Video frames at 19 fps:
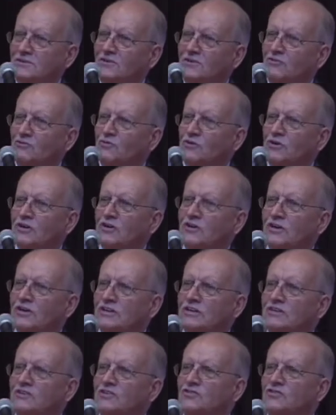if we're going
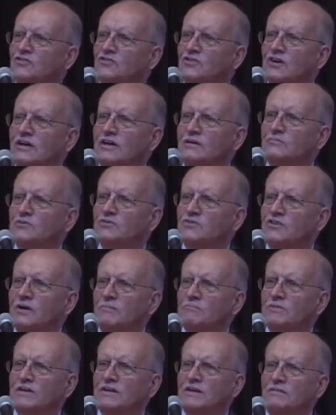to describe
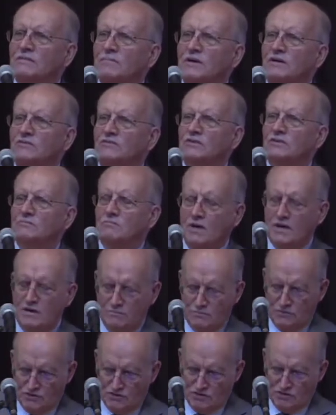something about the
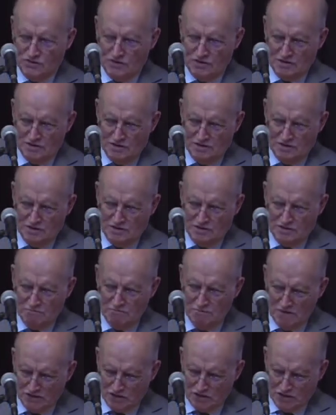Bab's
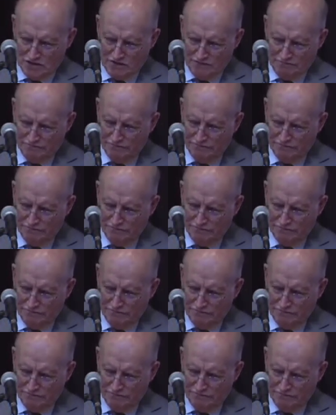mission.